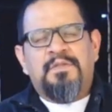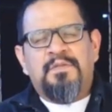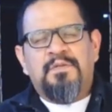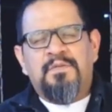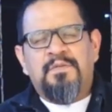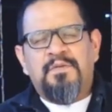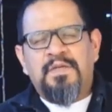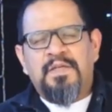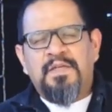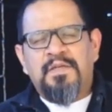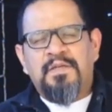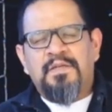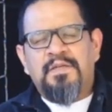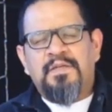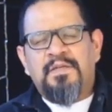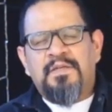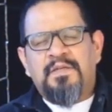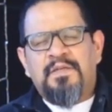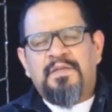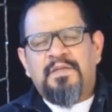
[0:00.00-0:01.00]
Lord, and
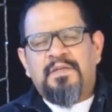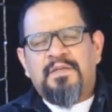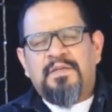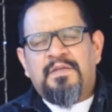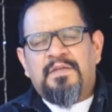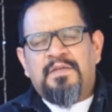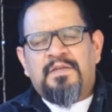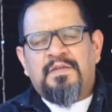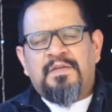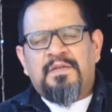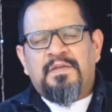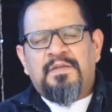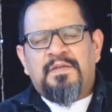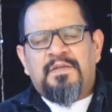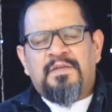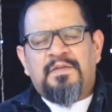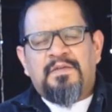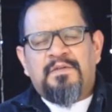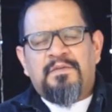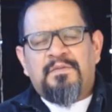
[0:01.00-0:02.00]

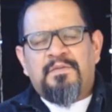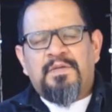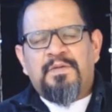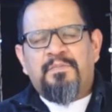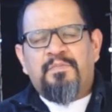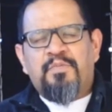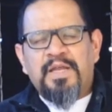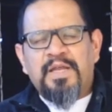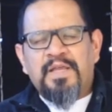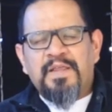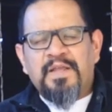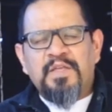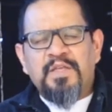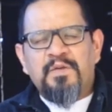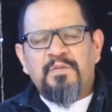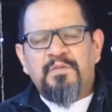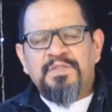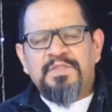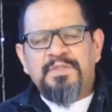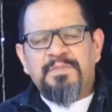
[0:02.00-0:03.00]
we pray that you
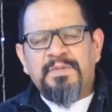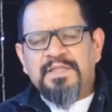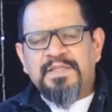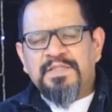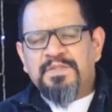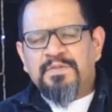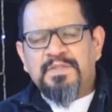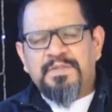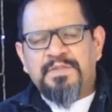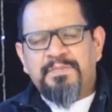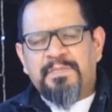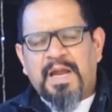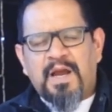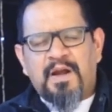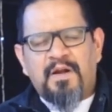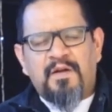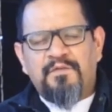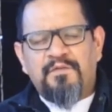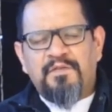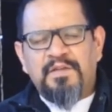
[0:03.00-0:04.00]
will speak to us
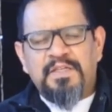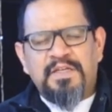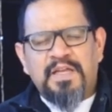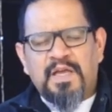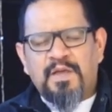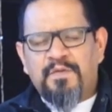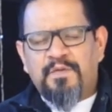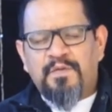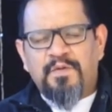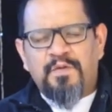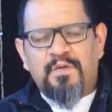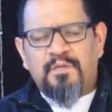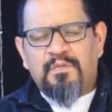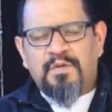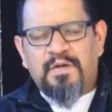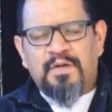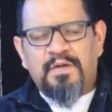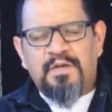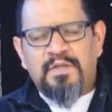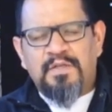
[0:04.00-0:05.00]
powerfully now through your
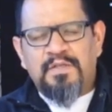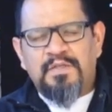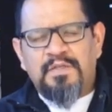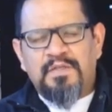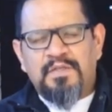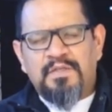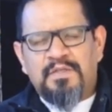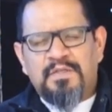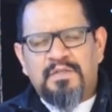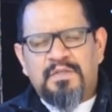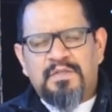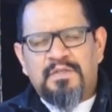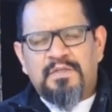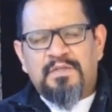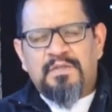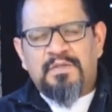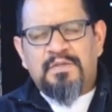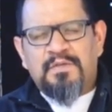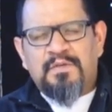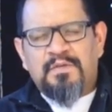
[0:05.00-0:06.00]
word.
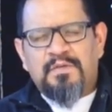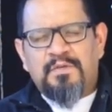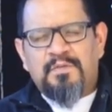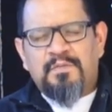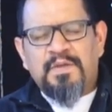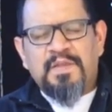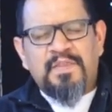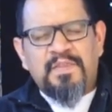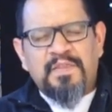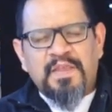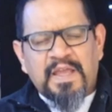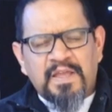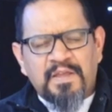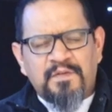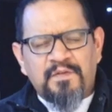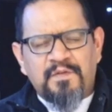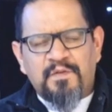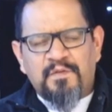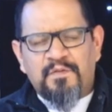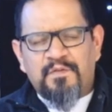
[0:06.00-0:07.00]
We thank
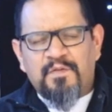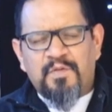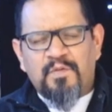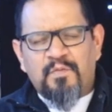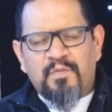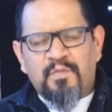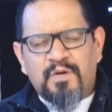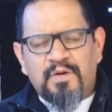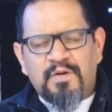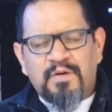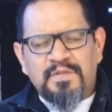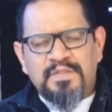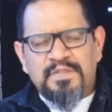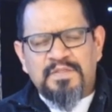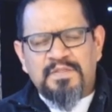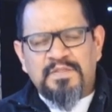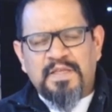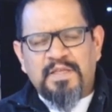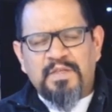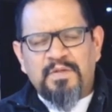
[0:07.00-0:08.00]
you for the
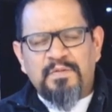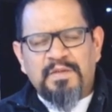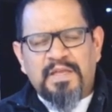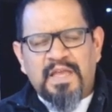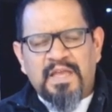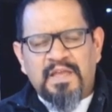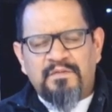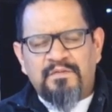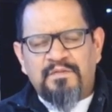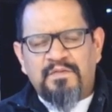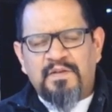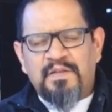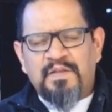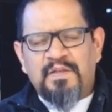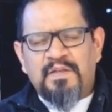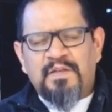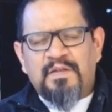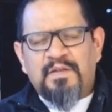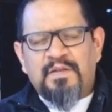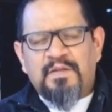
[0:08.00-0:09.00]
words that you gave
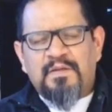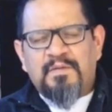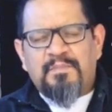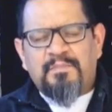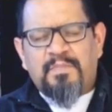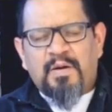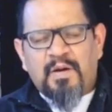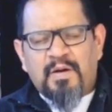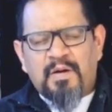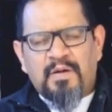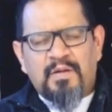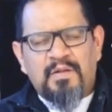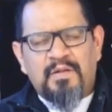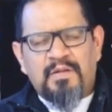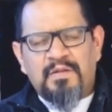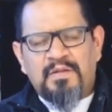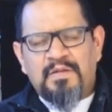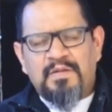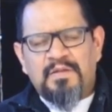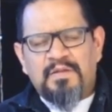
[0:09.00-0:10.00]
Paul,
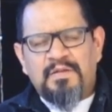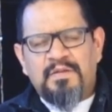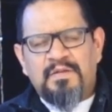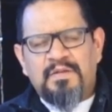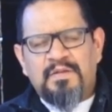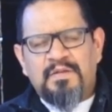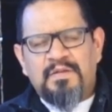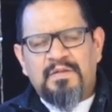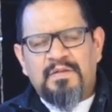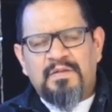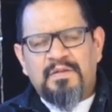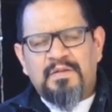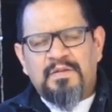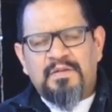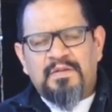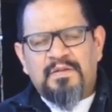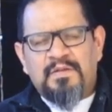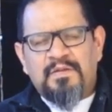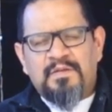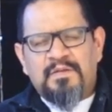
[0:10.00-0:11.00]

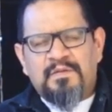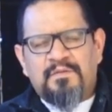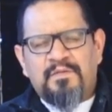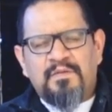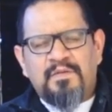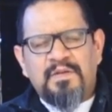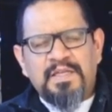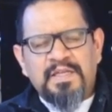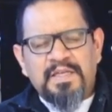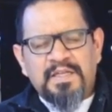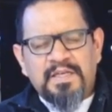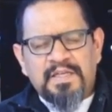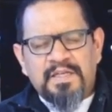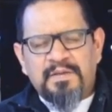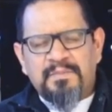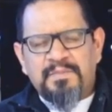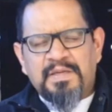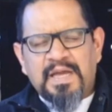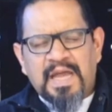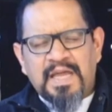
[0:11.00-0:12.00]
for leading
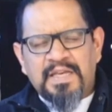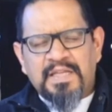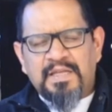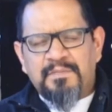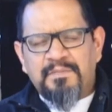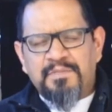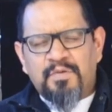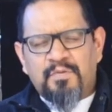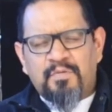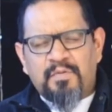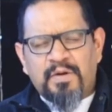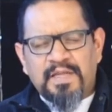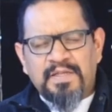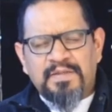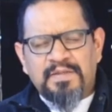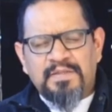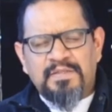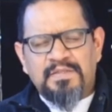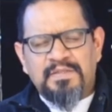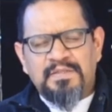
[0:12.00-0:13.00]
him, guiding him to
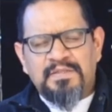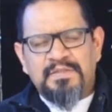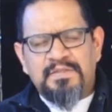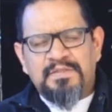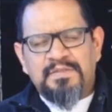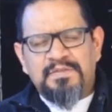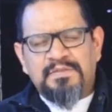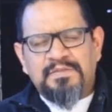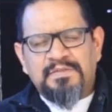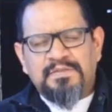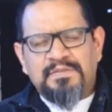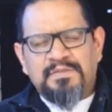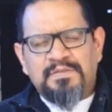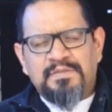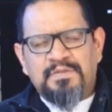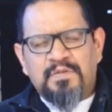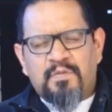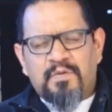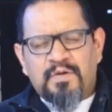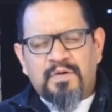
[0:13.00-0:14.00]
write
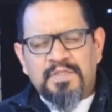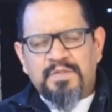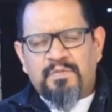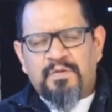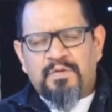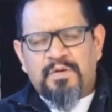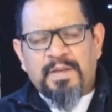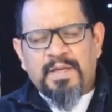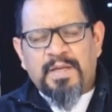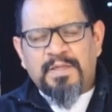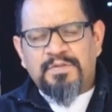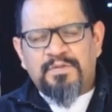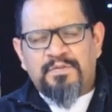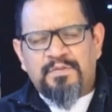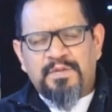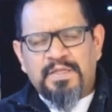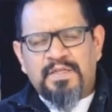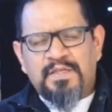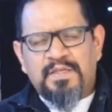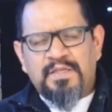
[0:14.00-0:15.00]
the words that we're about to
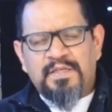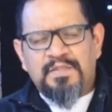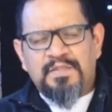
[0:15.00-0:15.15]
read.